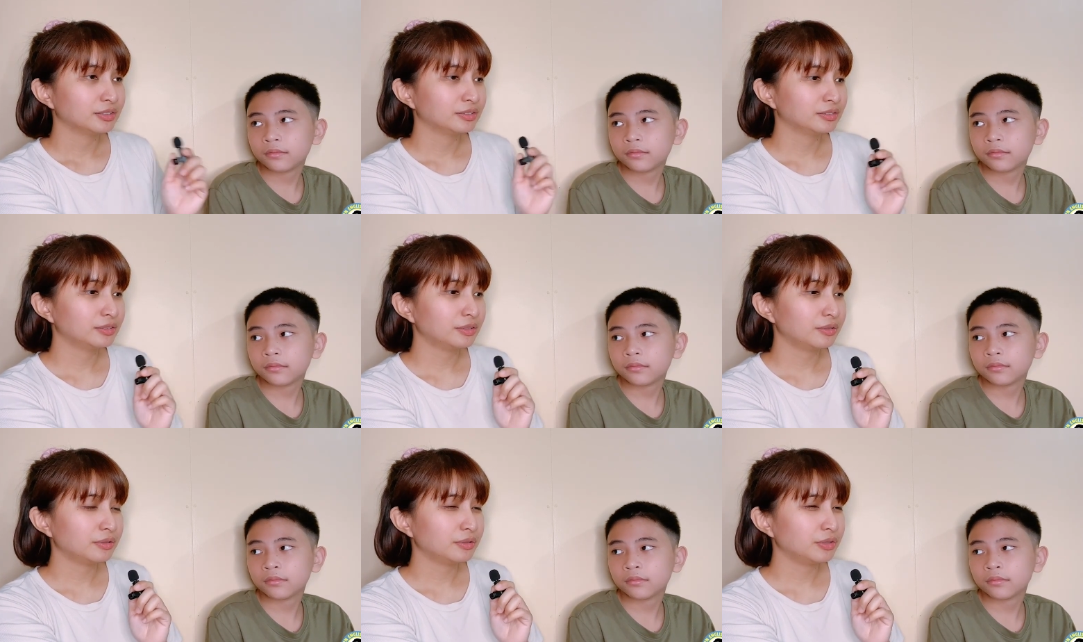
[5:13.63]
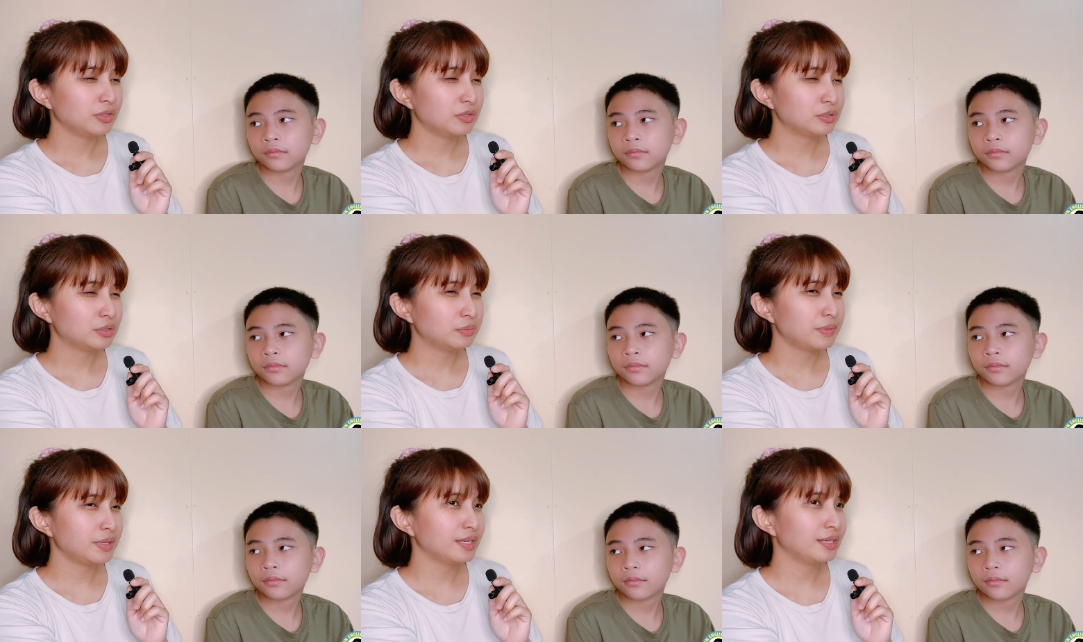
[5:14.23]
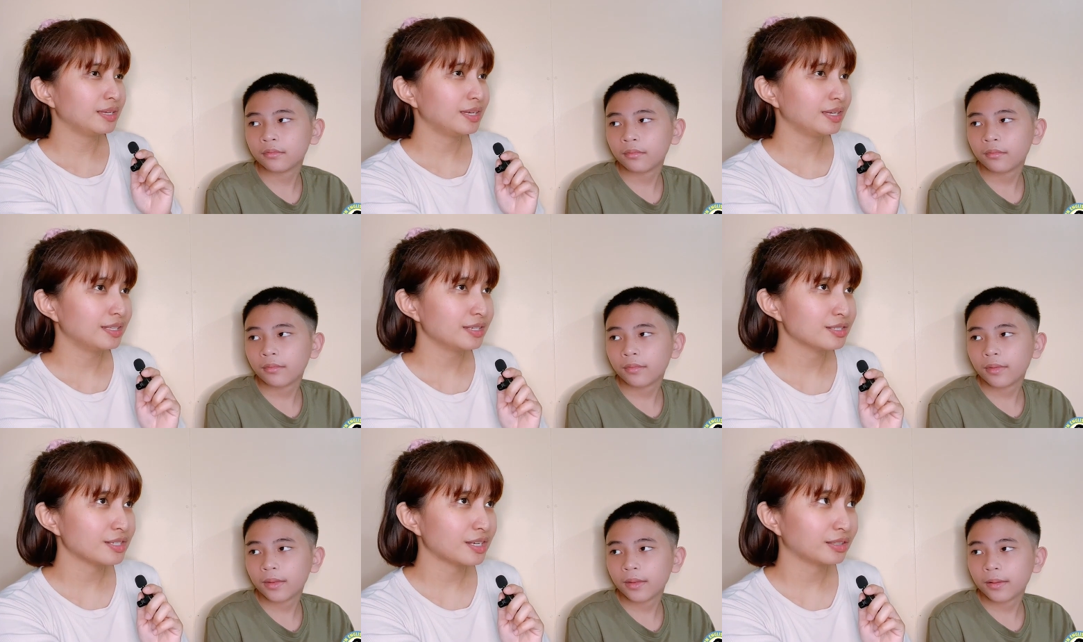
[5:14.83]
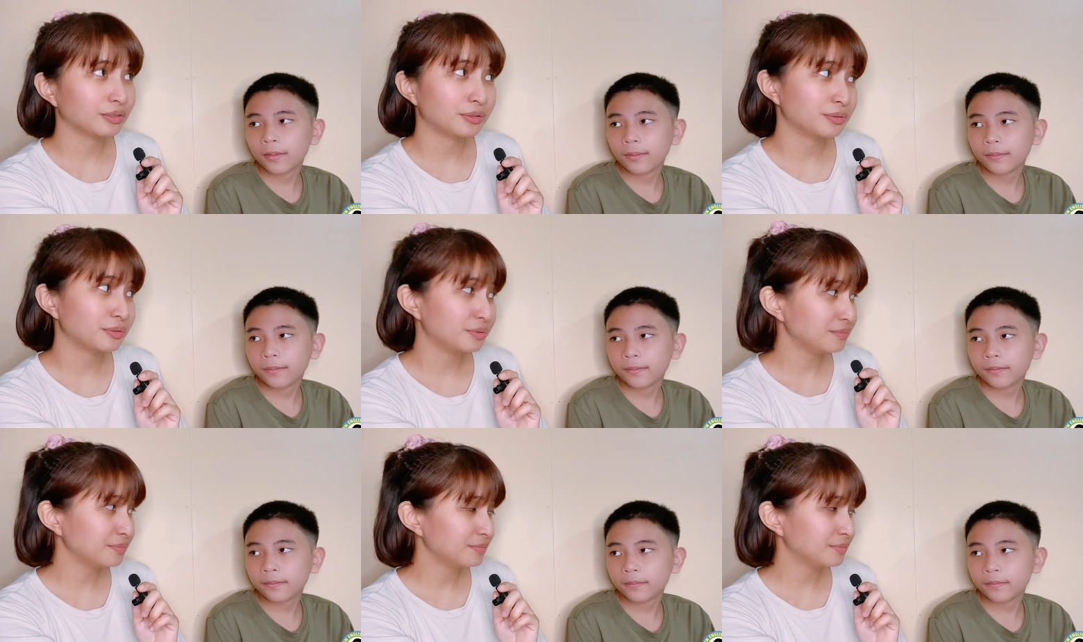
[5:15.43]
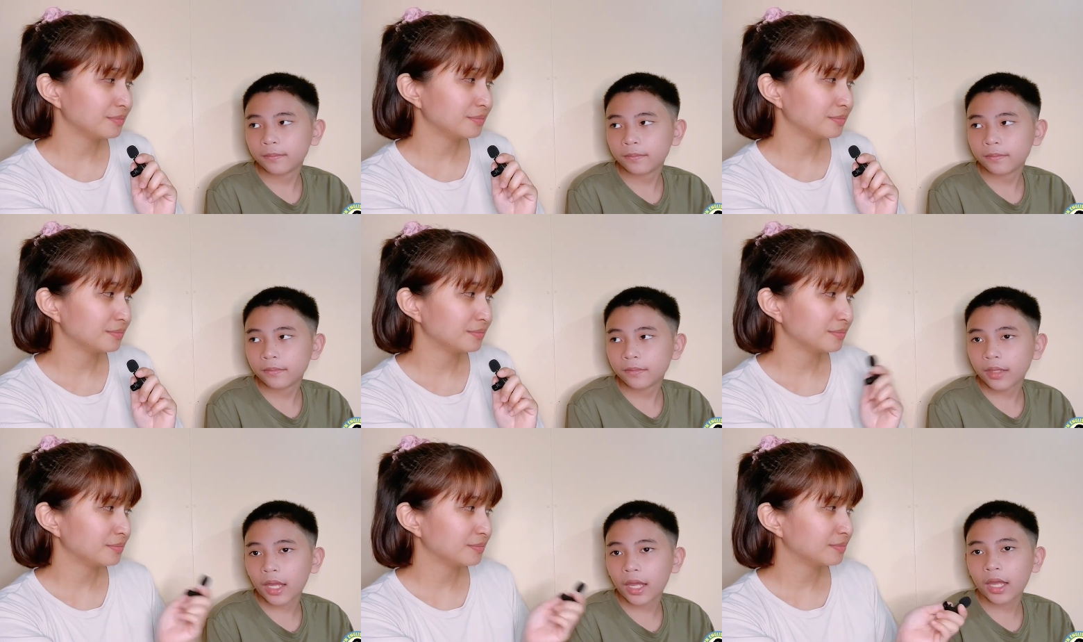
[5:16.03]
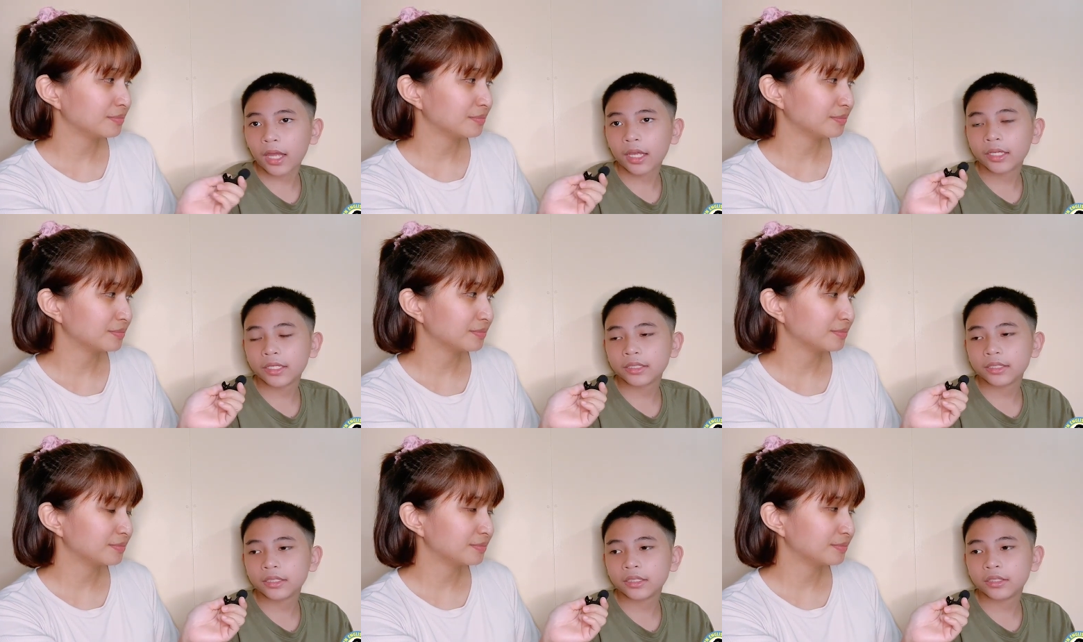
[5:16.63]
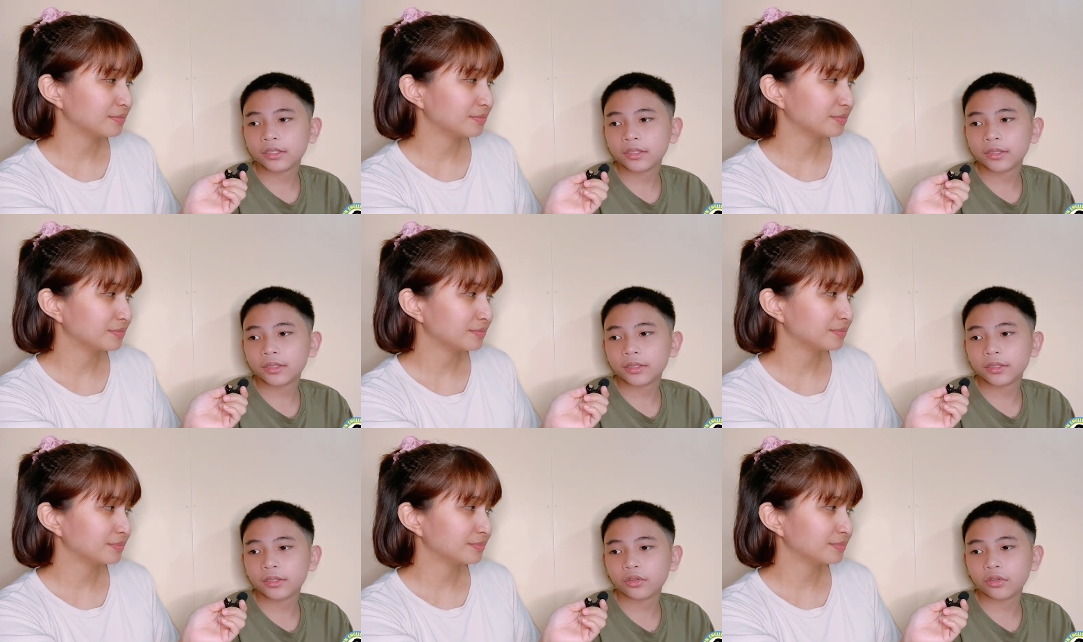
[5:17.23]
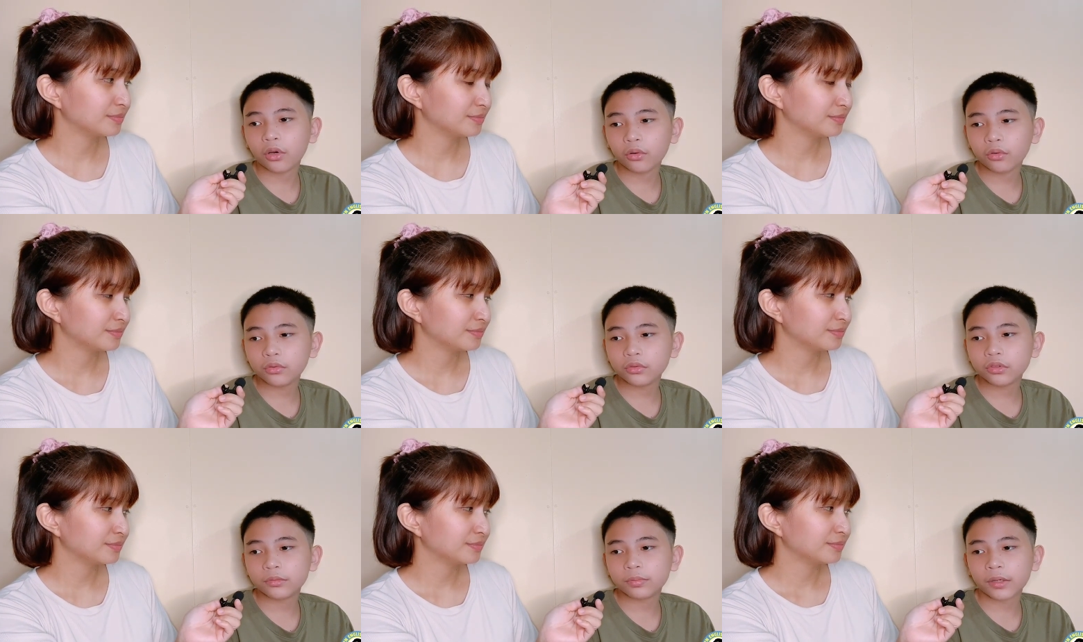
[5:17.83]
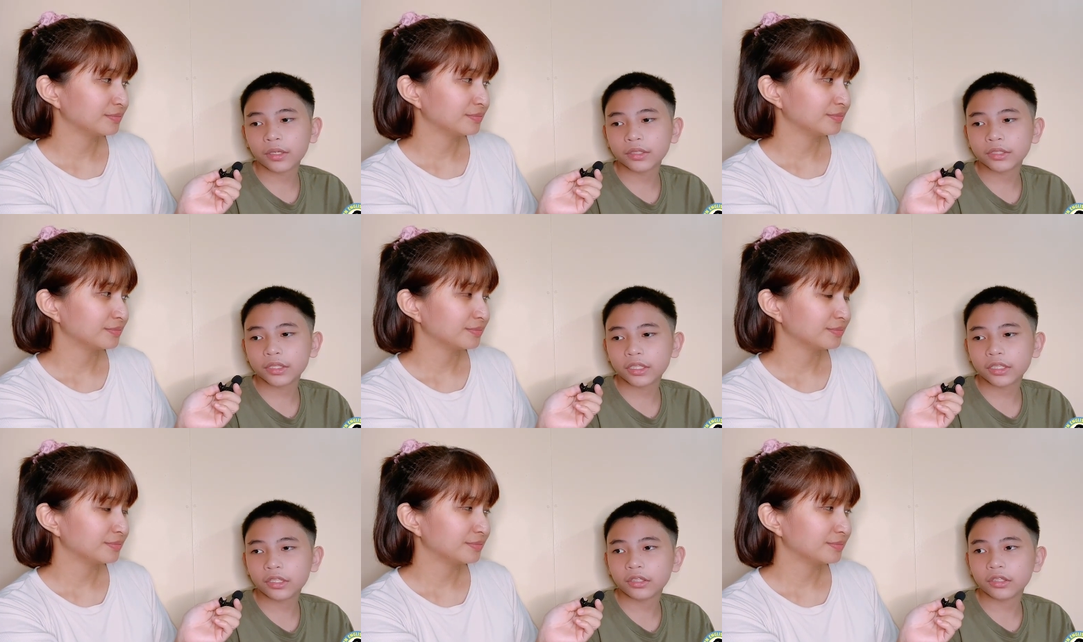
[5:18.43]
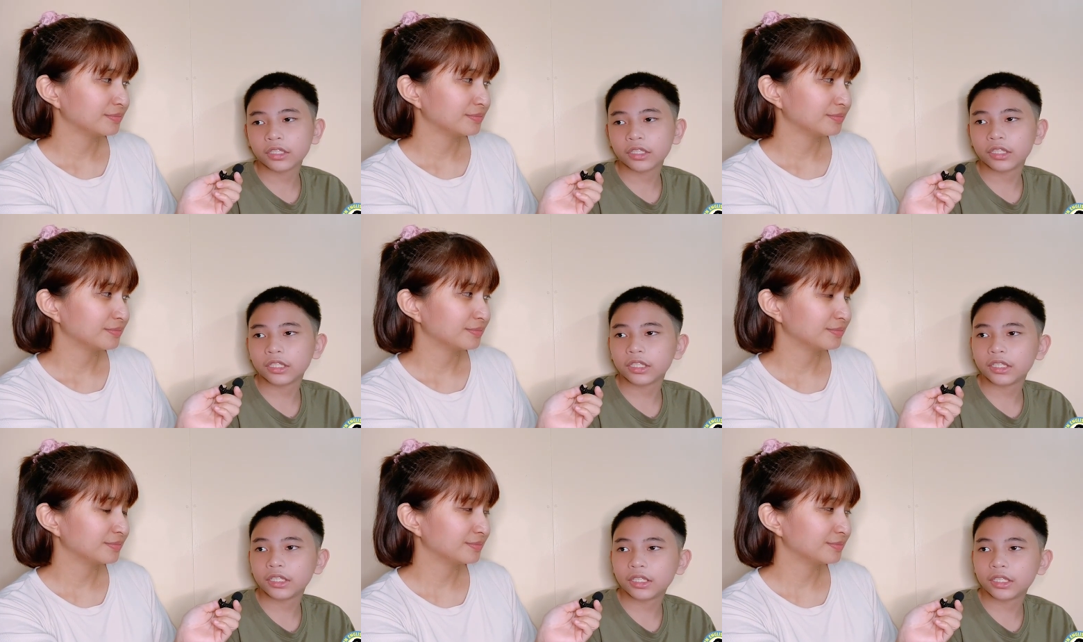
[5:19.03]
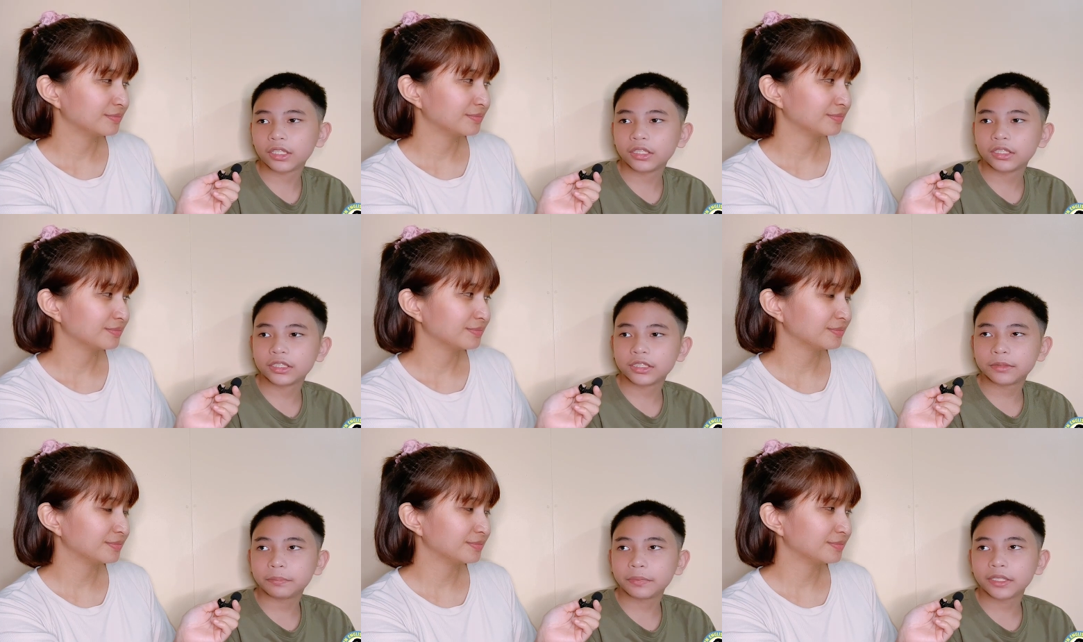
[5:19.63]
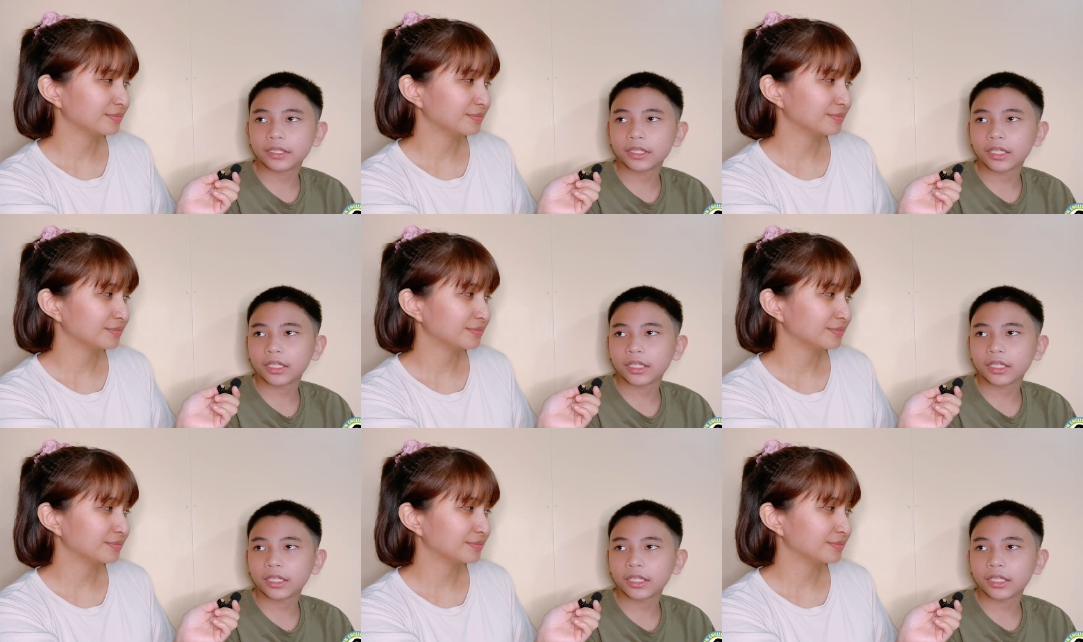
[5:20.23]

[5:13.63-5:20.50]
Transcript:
Speaker 1: So, do you speak
Speaker 2: English at home? I don't particularly speak